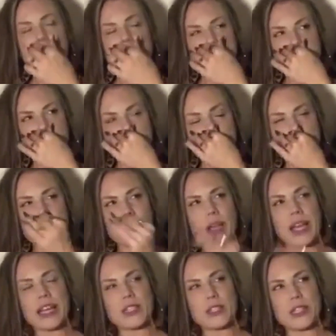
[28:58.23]
septum
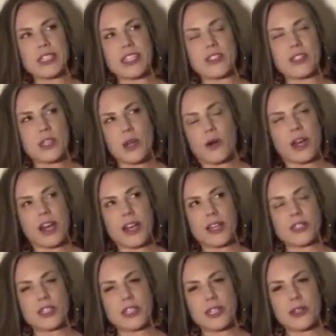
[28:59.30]
ring, and she does yoga,
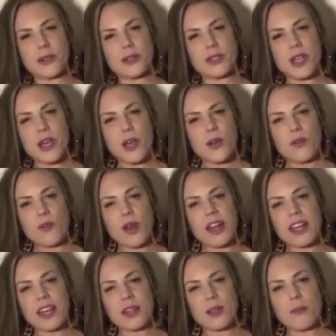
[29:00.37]
and she goes
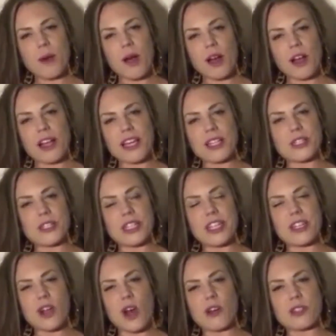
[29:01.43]
running in the park, and she
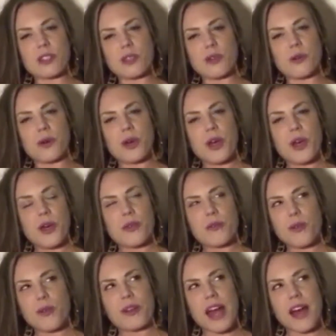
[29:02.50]
can also
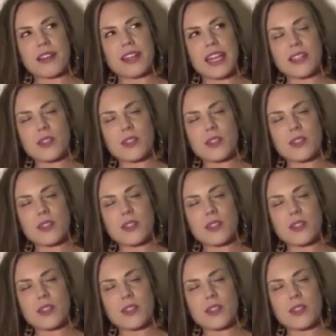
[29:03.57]
throw down like